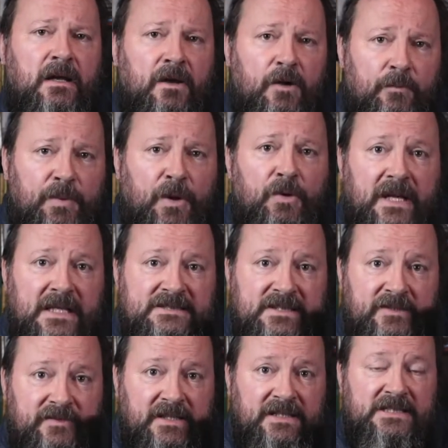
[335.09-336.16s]
components
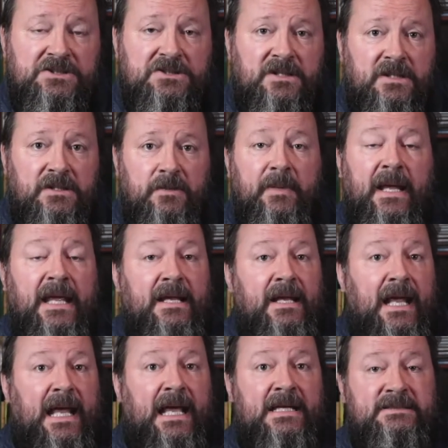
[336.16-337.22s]
of the digital domain
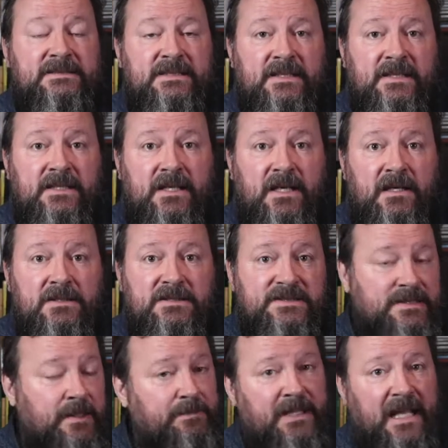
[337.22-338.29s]
as
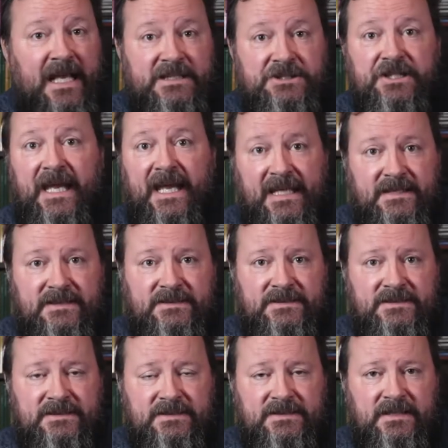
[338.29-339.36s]
supply
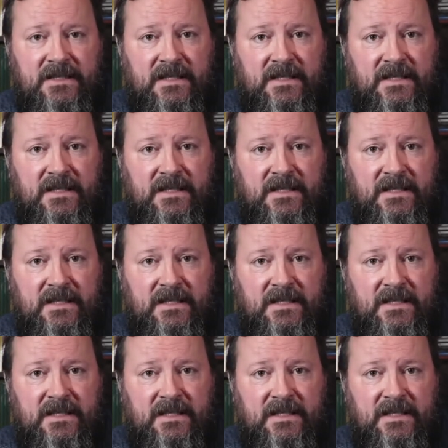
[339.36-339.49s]
chains